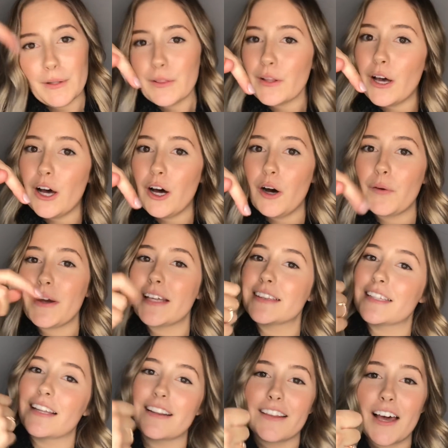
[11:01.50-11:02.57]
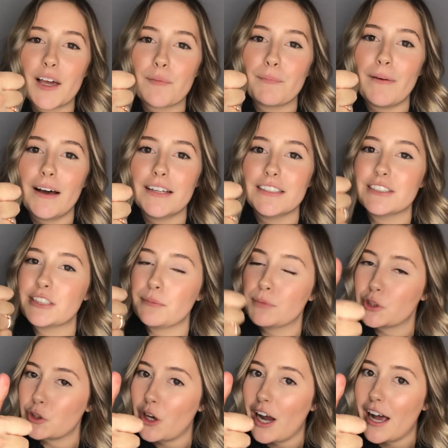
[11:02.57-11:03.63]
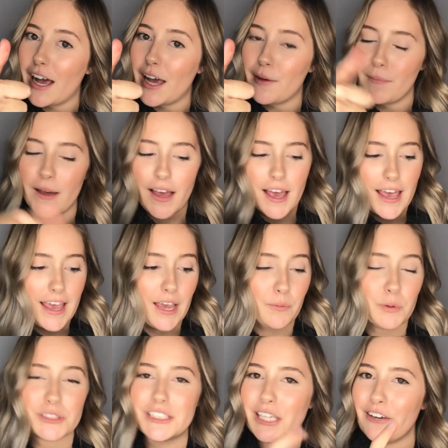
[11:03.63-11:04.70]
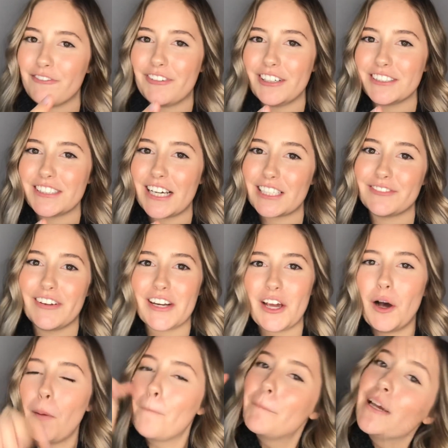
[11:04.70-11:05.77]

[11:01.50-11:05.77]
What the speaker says: below, hit the like button, subscribe, and we'll see you in Phil's next video.